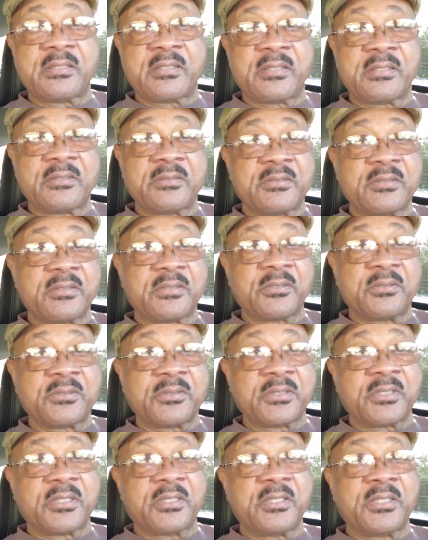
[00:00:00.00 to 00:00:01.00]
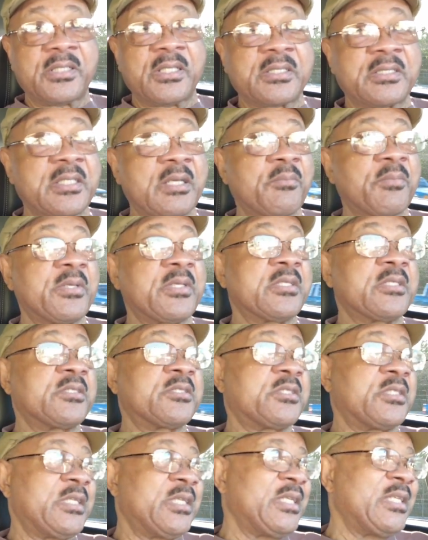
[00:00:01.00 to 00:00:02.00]
Those are good. I stopped eating the
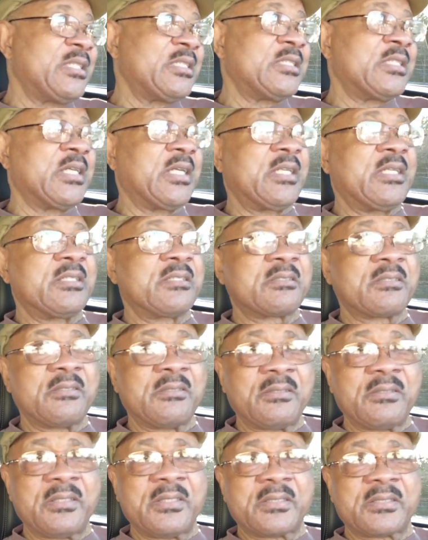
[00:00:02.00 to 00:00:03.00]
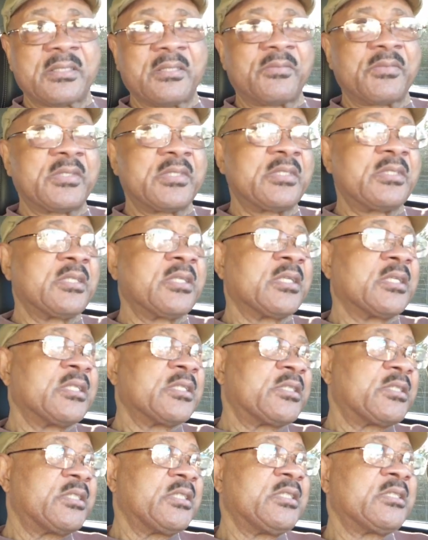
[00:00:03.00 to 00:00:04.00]
cheese, Danish and all that stuff. And
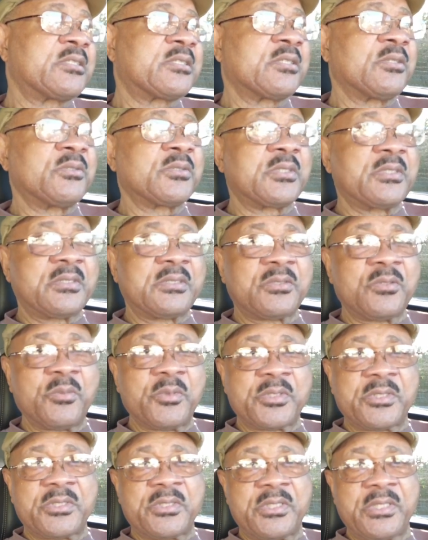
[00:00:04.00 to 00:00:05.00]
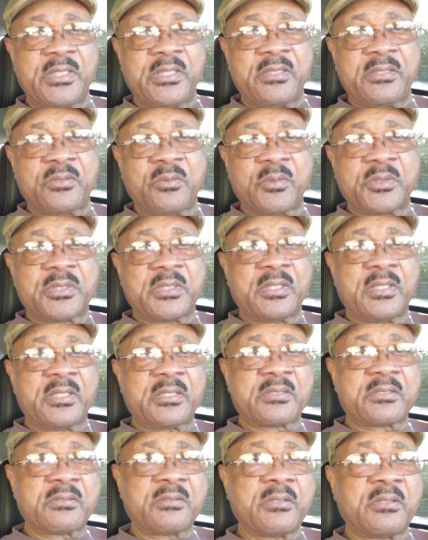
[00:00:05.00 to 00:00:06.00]
the cheese toast because too much cheese, too much
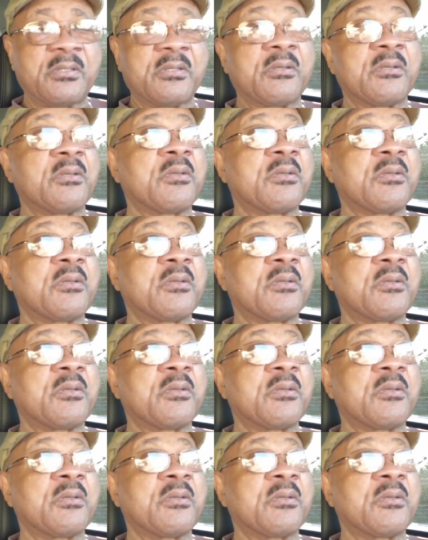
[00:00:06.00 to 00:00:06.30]
cholesterol.